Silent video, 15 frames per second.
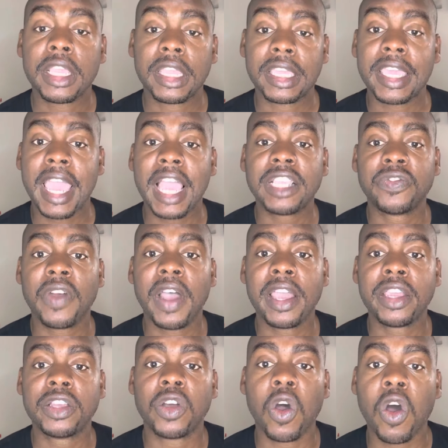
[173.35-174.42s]
The cash
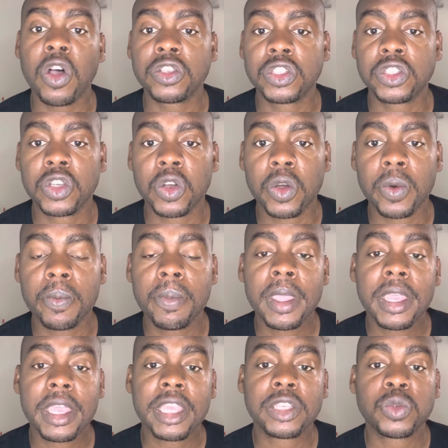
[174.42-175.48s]
value also
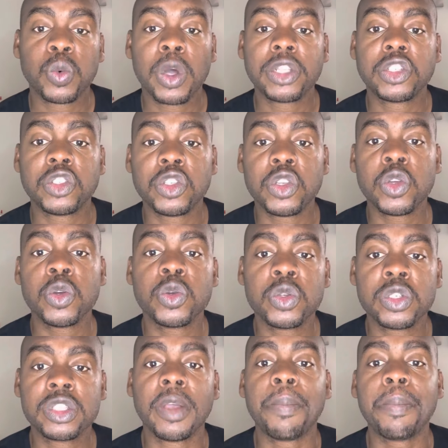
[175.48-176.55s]
is what's
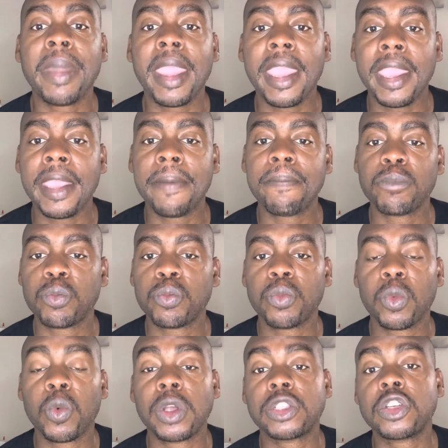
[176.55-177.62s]
used to pay
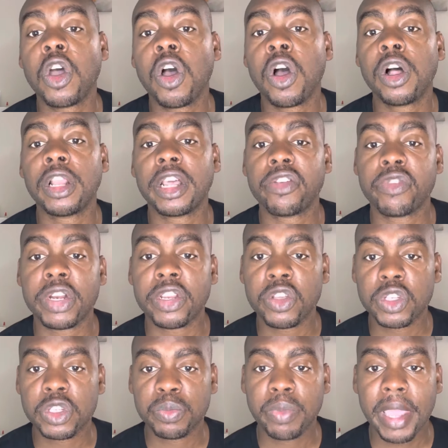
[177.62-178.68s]
what's called a
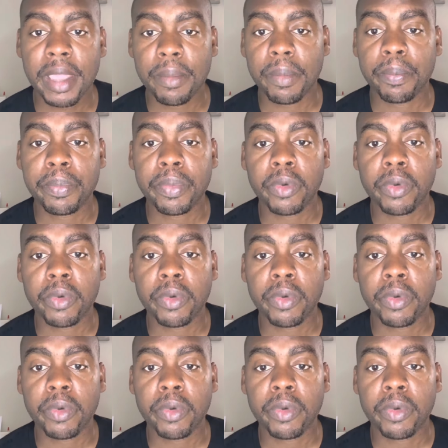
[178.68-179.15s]
reduced payment,